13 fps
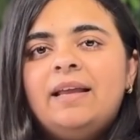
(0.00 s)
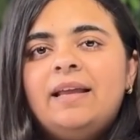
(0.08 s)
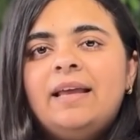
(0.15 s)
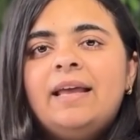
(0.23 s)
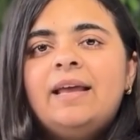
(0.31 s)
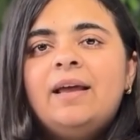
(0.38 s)

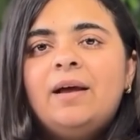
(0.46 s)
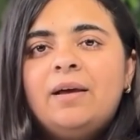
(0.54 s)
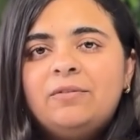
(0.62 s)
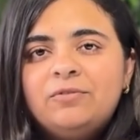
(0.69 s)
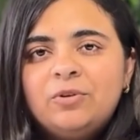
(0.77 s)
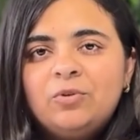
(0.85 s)
Here are
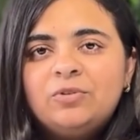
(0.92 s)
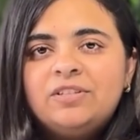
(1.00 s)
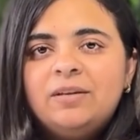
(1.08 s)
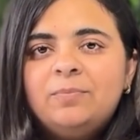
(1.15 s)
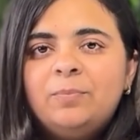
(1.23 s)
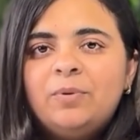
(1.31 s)
a few
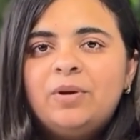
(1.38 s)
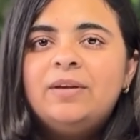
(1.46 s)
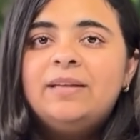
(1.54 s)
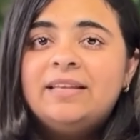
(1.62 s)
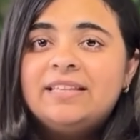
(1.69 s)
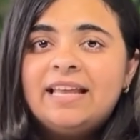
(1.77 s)

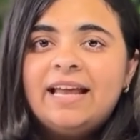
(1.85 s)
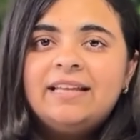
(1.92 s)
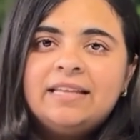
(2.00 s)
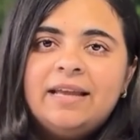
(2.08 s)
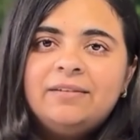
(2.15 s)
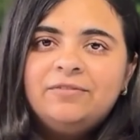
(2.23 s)
simple
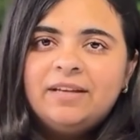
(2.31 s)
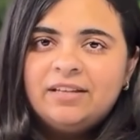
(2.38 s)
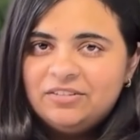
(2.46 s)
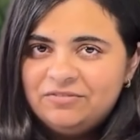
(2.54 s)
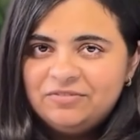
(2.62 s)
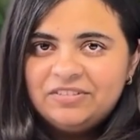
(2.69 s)
yet
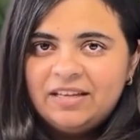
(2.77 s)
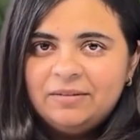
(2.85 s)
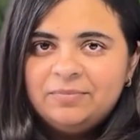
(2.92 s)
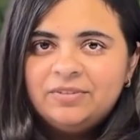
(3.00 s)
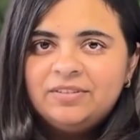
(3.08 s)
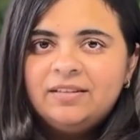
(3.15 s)
effective
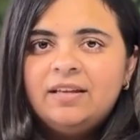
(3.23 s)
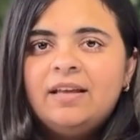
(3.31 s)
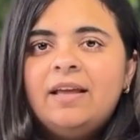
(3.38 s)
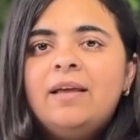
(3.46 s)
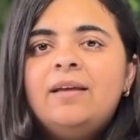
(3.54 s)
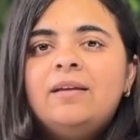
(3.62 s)
steps.
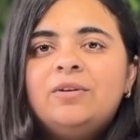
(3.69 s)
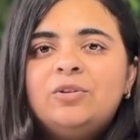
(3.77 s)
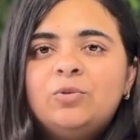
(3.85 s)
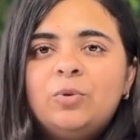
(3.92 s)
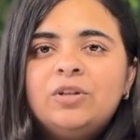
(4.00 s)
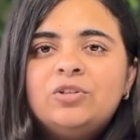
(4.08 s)

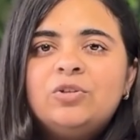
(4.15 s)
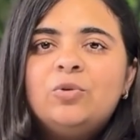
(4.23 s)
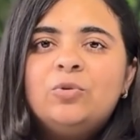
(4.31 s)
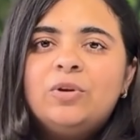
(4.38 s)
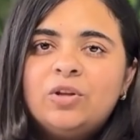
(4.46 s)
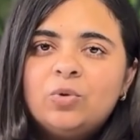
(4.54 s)
Switch
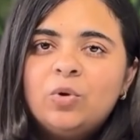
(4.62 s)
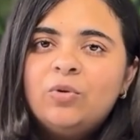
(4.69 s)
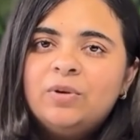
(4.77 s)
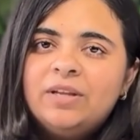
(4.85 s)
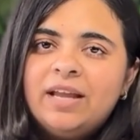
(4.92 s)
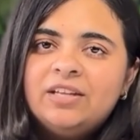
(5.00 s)
to
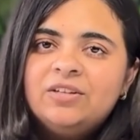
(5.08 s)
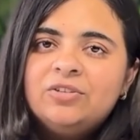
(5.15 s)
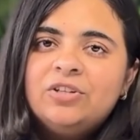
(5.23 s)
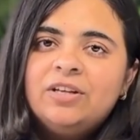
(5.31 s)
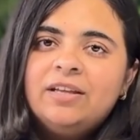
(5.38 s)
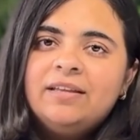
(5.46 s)
renewable
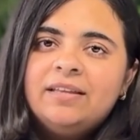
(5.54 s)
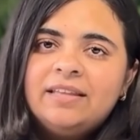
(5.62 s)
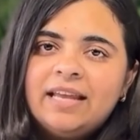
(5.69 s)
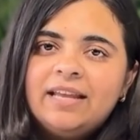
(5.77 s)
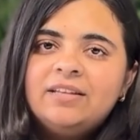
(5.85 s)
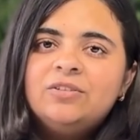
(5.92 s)
energy
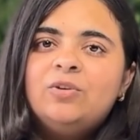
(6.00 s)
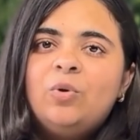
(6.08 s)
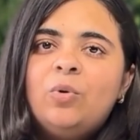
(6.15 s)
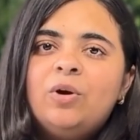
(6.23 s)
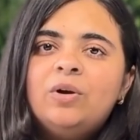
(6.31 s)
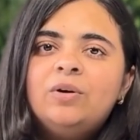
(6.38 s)
like
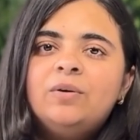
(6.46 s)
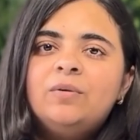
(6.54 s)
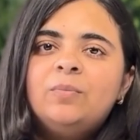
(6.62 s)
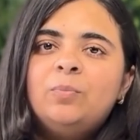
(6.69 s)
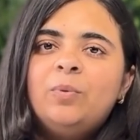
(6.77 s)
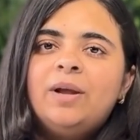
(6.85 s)
solar,
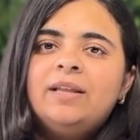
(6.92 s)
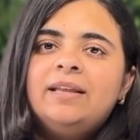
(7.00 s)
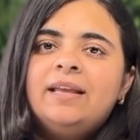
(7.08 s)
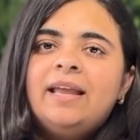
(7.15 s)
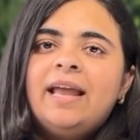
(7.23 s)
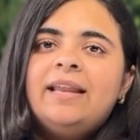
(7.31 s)

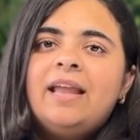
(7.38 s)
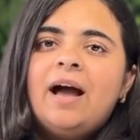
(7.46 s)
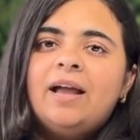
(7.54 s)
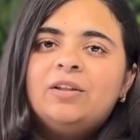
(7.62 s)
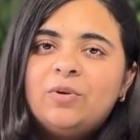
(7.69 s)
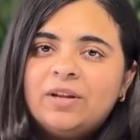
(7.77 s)
wind, and
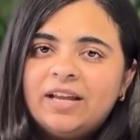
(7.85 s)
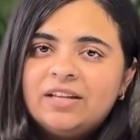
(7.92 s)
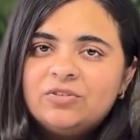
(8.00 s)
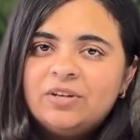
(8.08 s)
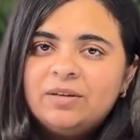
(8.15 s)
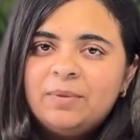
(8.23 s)

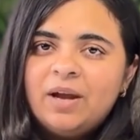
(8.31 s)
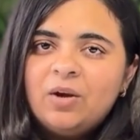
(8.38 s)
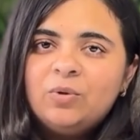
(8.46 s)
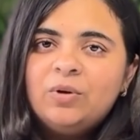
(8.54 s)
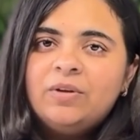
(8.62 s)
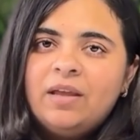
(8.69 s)
hydroelectric
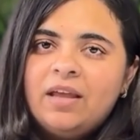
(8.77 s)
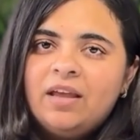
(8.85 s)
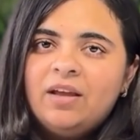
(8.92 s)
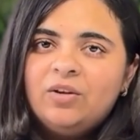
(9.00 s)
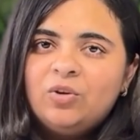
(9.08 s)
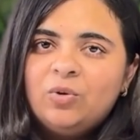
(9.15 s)
power
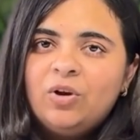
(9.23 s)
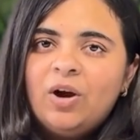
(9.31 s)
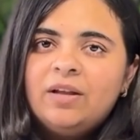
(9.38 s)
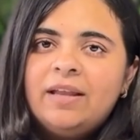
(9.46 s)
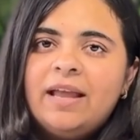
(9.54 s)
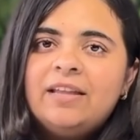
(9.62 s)
to
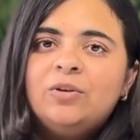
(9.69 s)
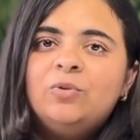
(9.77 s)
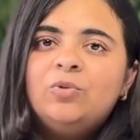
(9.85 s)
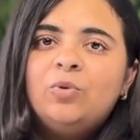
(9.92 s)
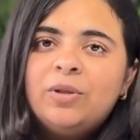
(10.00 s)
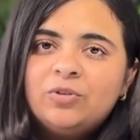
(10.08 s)
cut
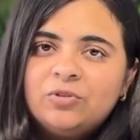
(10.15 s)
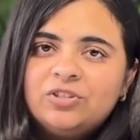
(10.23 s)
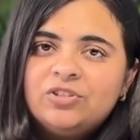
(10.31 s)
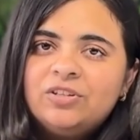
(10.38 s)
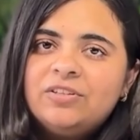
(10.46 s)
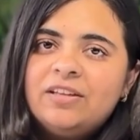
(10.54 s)
SO2
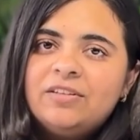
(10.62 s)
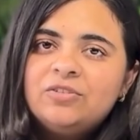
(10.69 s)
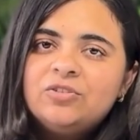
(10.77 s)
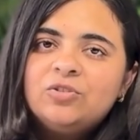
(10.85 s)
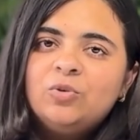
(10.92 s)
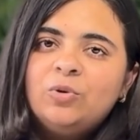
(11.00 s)
emissions at
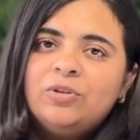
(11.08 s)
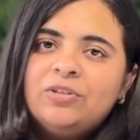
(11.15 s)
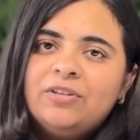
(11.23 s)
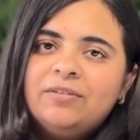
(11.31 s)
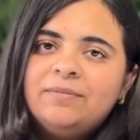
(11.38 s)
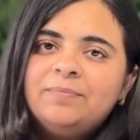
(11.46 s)
the source.